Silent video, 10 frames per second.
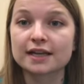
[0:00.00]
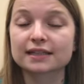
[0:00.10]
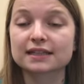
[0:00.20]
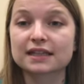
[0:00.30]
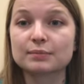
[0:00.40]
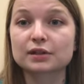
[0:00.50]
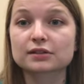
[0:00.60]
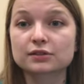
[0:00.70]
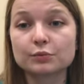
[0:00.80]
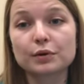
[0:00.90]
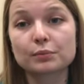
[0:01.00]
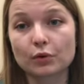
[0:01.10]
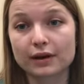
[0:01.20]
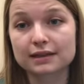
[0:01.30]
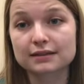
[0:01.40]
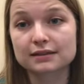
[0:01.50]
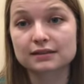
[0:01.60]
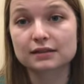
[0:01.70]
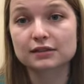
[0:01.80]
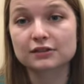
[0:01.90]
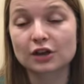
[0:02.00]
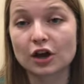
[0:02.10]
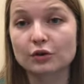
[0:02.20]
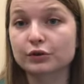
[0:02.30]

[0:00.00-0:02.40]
to keep it super moist so the